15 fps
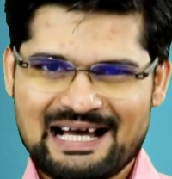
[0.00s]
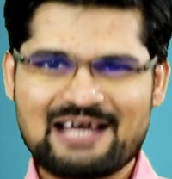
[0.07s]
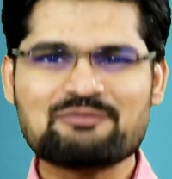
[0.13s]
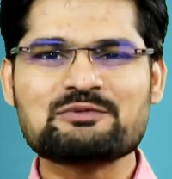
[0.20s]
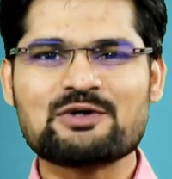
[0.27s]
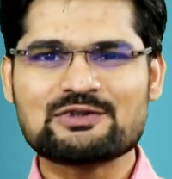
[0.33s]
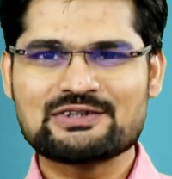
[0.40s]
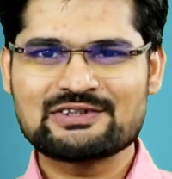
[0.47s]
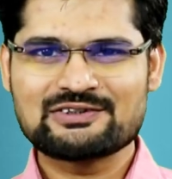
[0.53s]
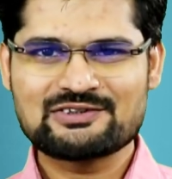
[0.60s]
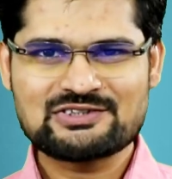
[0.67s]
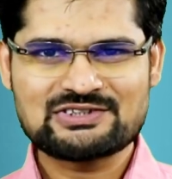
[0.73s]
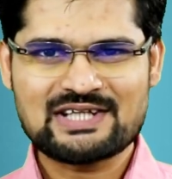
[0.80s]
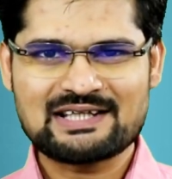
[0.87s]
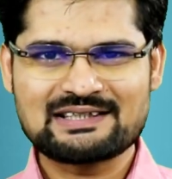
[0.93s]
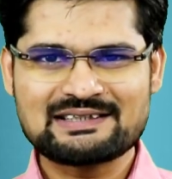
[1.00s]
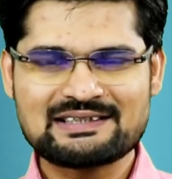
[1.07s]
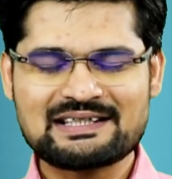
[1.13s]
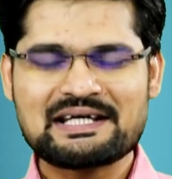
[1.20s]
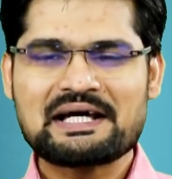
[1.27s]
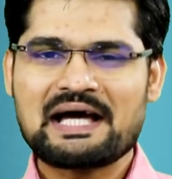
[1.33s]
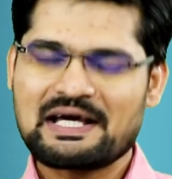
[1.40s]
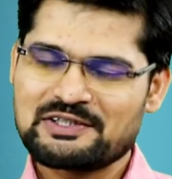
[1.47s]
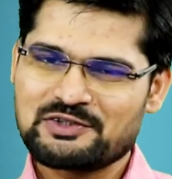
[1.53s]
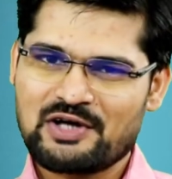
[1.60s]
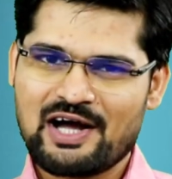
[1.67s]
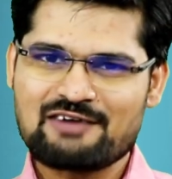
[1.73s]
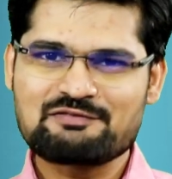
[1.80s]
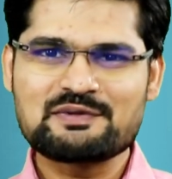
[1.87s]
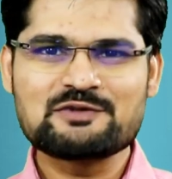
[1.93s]
I'm Dr. Krishnanand and you
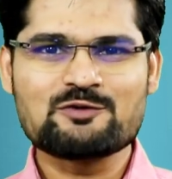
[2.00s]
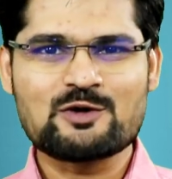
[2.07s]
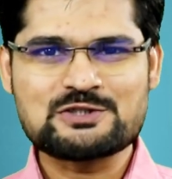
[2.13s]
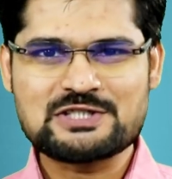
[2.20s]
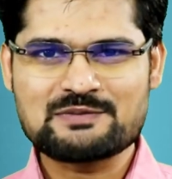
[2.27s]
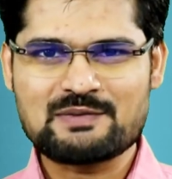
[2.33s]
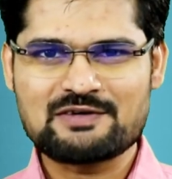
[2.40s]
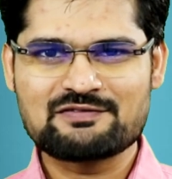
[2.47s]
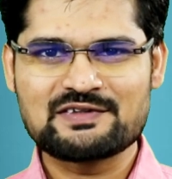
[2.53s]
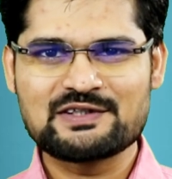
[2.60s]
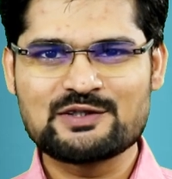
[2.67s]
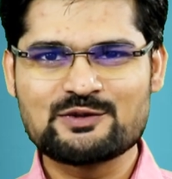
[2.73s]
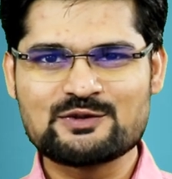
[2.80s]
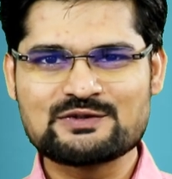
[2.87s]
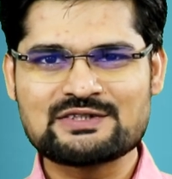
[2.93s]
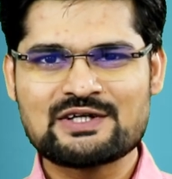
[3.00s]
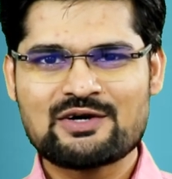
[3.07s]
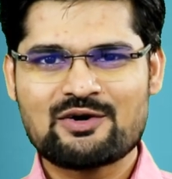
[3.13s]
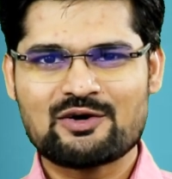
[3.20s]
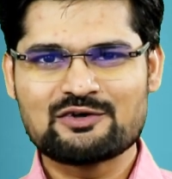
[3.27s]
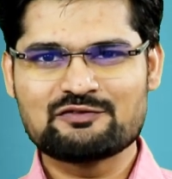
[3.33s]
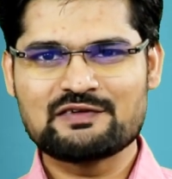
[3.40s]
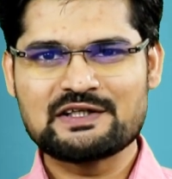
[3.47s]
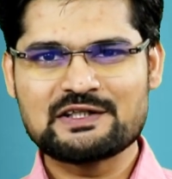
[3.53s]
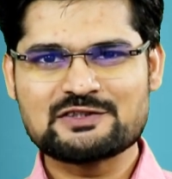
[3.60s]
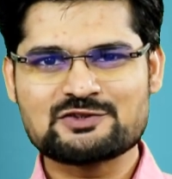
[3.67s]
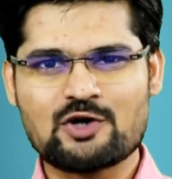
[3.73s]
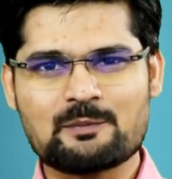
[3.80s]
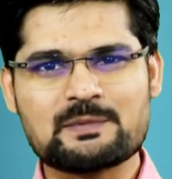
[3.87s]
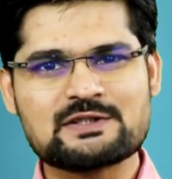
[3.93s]
have been watching my videos on
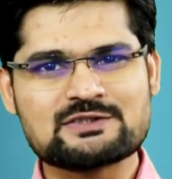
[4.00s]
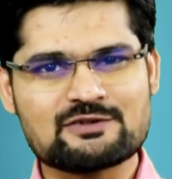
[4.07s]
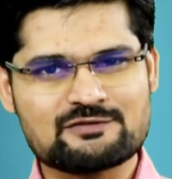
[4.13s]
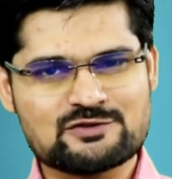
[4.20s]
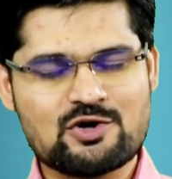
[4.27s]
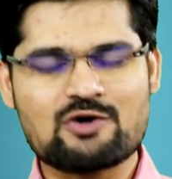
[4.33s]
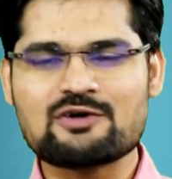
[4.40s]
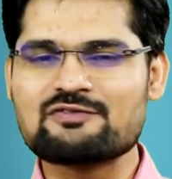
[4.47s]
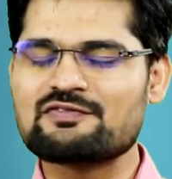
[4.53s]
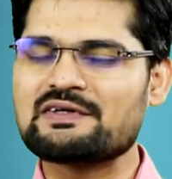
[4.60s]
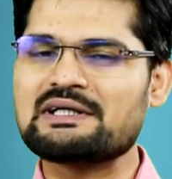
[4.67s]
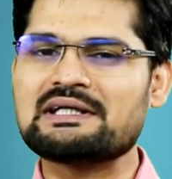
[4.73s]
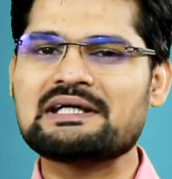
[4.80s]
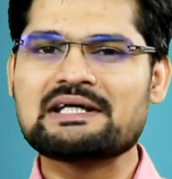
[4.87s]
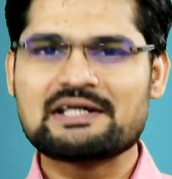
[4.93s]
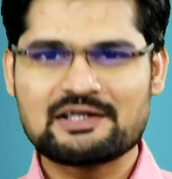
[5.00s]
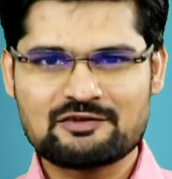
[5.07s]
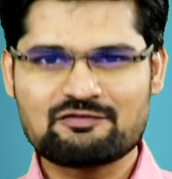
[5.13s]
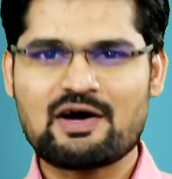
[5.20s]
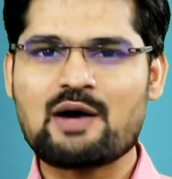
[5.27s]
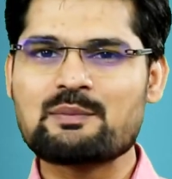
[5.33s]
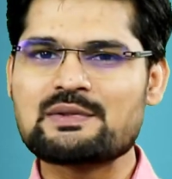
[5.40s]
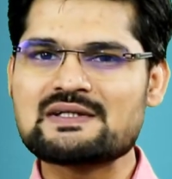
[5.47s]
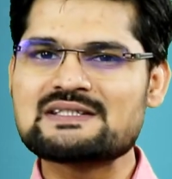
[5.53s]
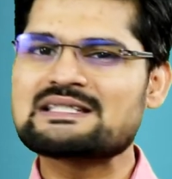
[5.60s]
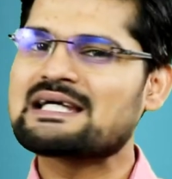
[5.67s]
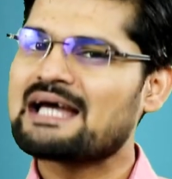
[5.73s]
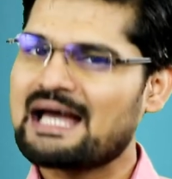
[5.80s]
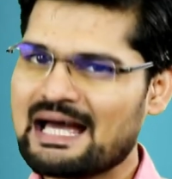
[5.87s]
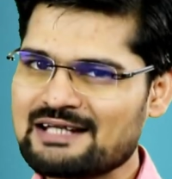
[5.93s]
various topics of geography, environment
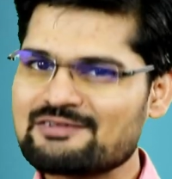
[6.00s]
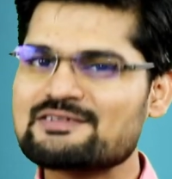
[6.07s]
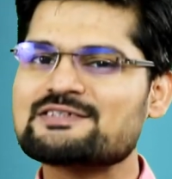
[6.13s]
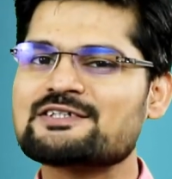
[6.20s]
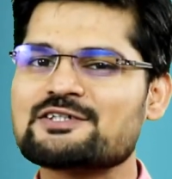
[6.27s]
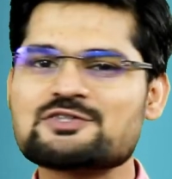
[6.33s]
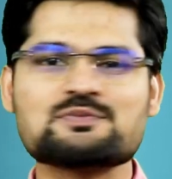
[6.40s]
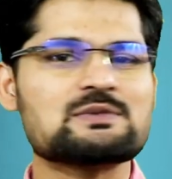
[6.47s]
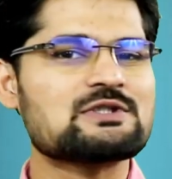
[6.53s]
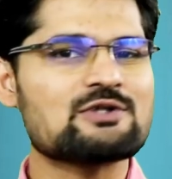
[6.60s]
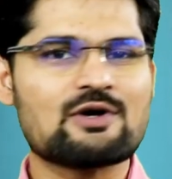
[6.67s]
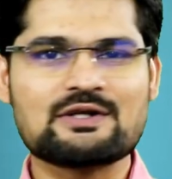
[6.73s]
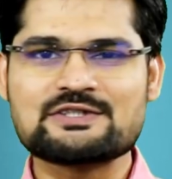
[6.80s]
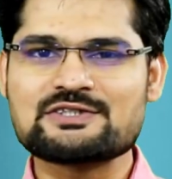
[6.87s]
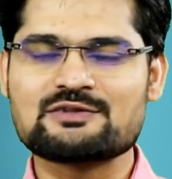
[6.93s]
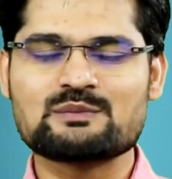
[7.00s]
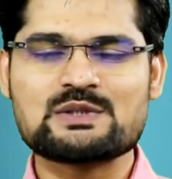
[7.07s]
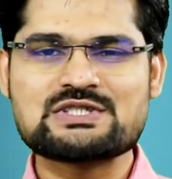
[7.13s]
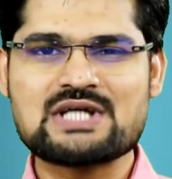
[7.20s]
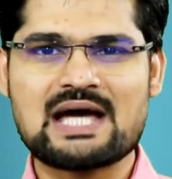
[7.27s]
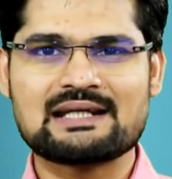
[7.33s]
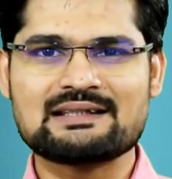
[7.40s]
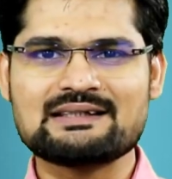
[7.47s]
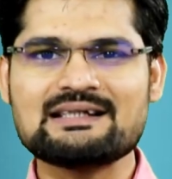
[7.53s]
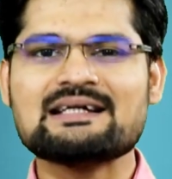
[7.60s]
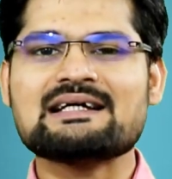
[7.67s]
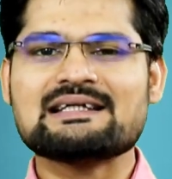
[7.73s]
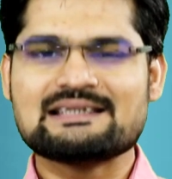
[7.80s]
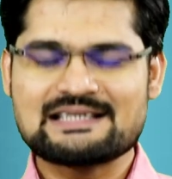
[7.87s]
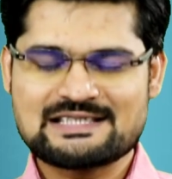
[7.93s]
and research methodology on my channel,
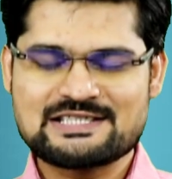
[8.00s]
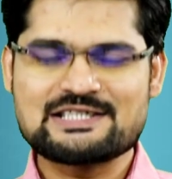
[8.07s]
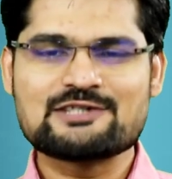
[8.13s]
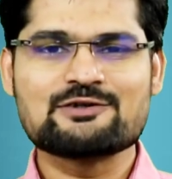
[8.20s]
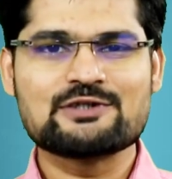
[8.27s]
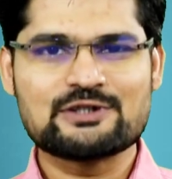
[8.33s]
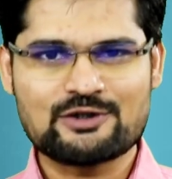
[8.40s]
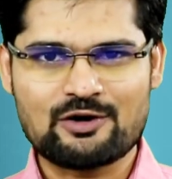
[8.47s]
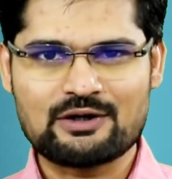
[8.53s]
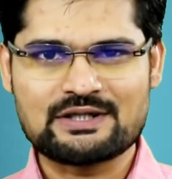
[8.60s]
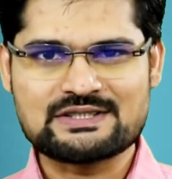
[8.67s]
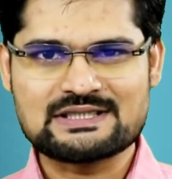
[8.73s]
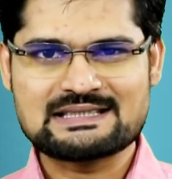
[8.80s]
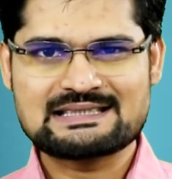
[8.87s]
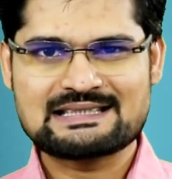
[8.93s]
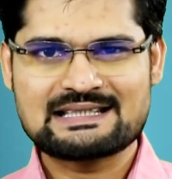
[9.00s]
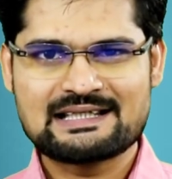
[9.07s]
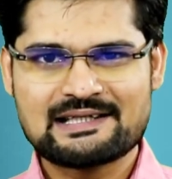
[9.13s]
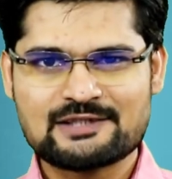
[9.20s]
The Geoecologist.